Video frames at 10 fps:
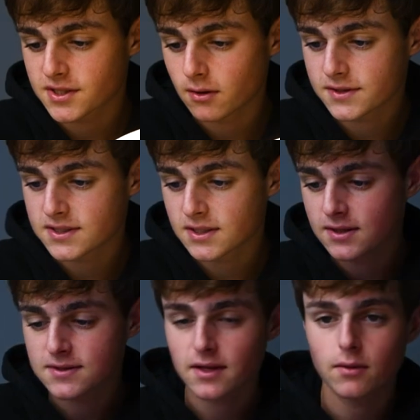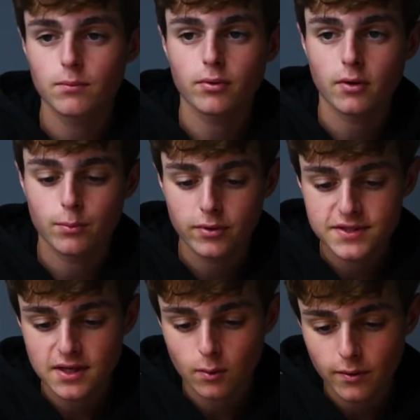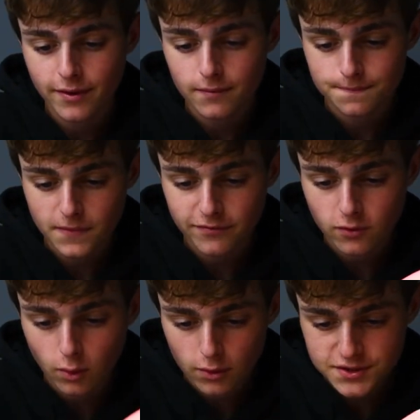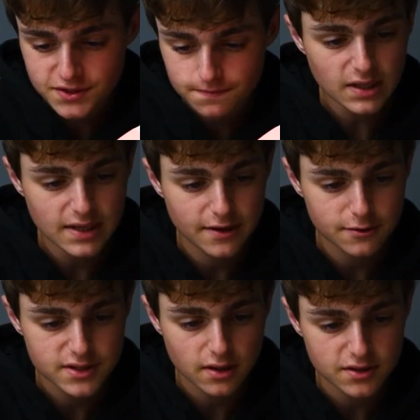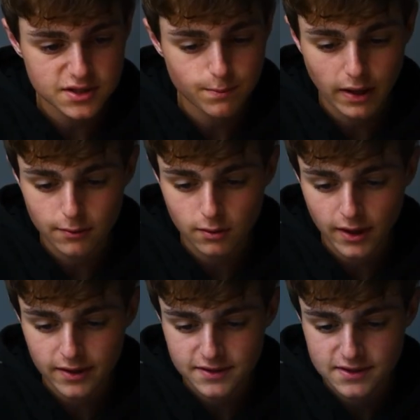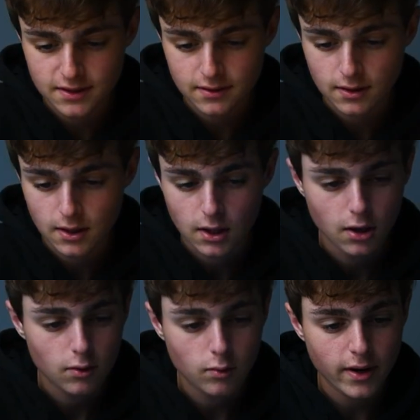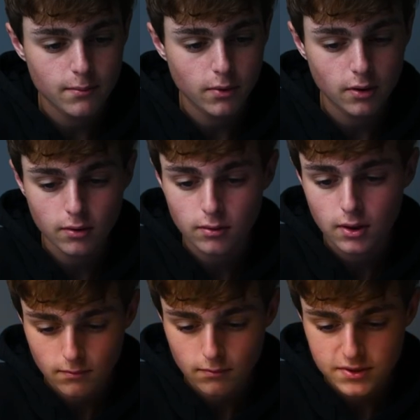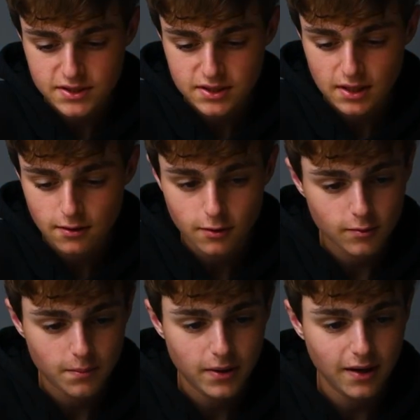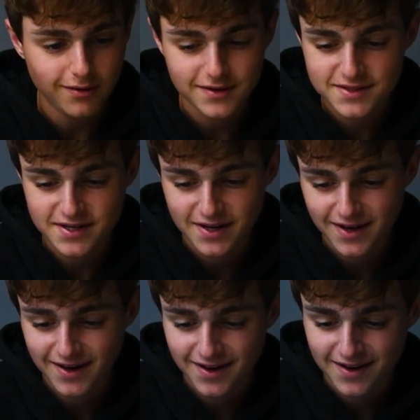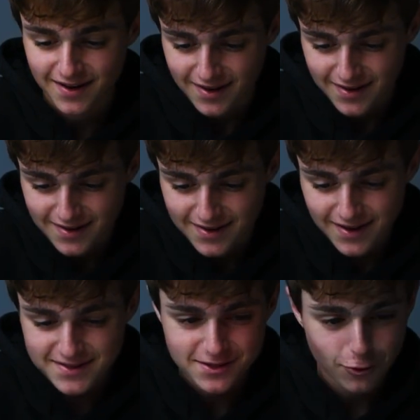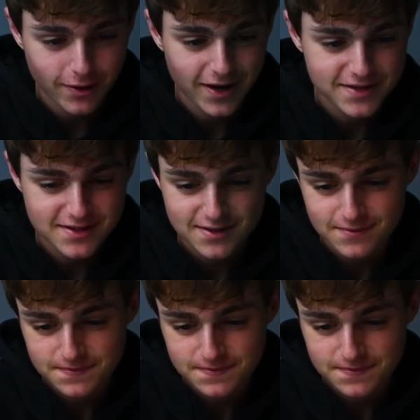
the scenes that are preset with it. Of course, here's a spiral lighting scene, rainbow, mosquito repellent, SOS,